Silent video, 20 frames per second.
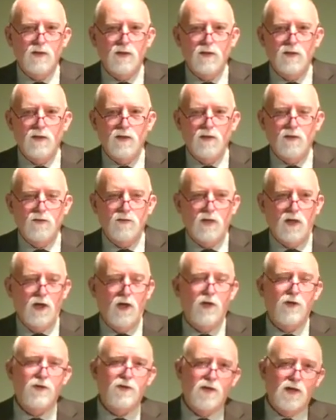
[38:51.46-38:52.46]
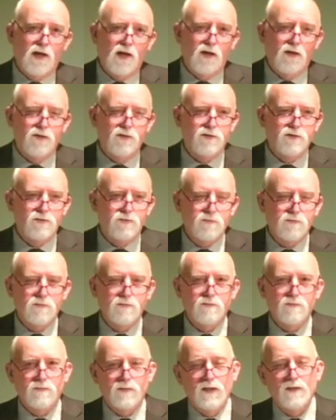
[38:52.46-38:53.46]
$100,
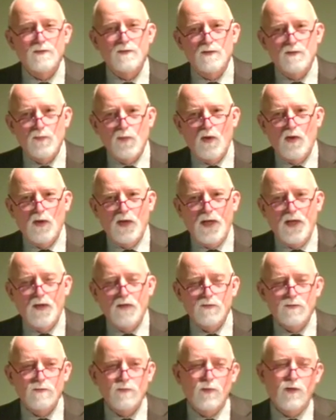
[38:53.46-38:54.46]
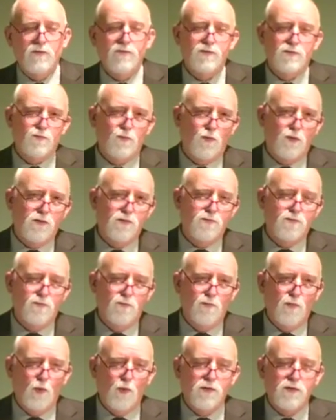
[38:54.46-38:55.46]
it's a small house, but if it's worth
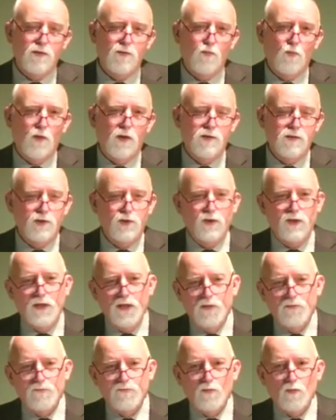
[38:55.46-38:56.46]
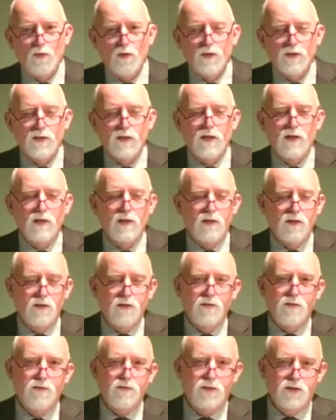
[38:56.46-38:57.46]
more than what you get for it,
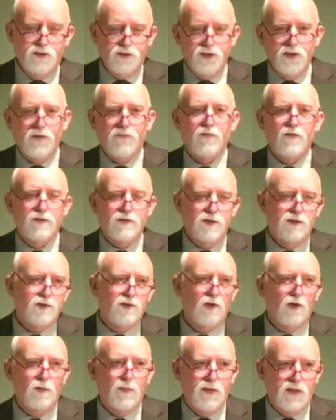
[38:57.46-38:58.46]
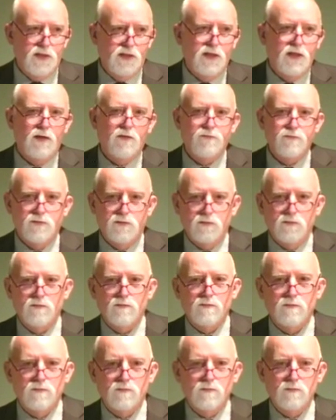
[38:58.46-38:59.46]
the difference is going to be a gift.
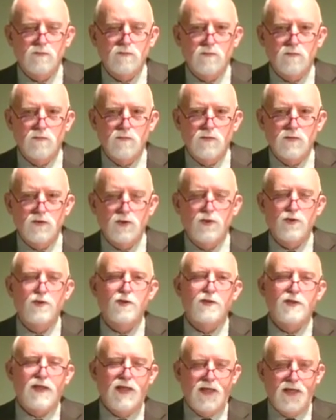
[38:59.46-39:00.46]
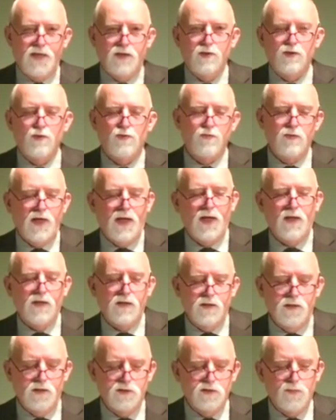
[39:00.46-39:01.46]
So you just can't do that
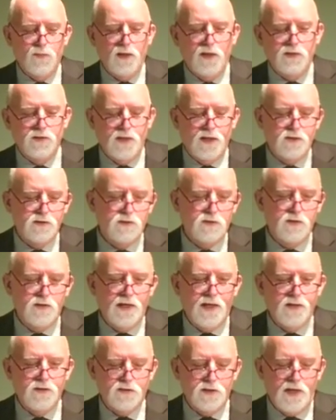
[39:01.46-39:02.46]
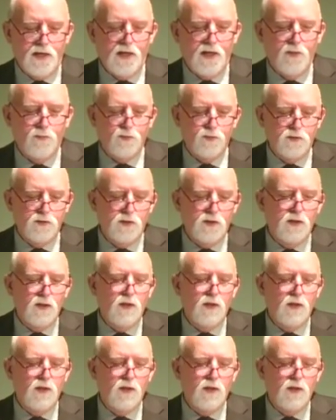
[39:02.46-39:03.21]
and expect that to happen.